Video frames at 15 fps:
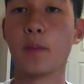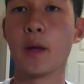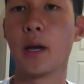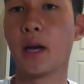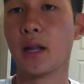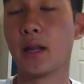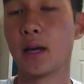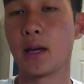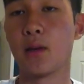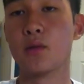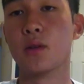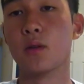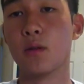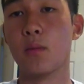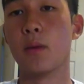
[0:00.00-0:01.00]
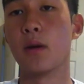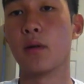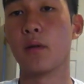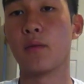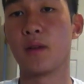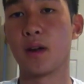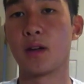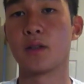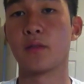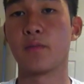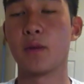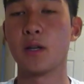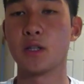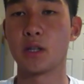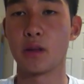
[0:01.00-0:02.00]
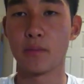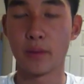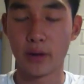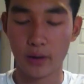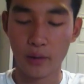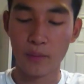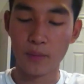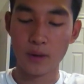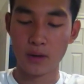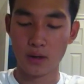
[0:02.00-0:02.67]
and that gives you a better advantage of pinching the ball.